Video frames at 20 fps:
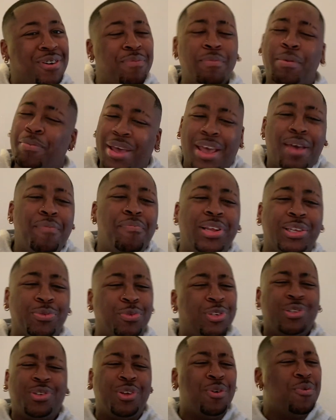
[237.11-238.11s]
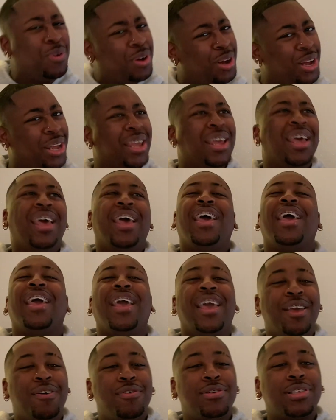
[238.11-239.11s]
I'm a bad bitch. What do you want? And
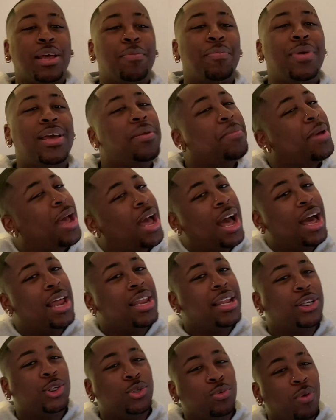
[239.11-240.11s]
he was like, man, let me holler at you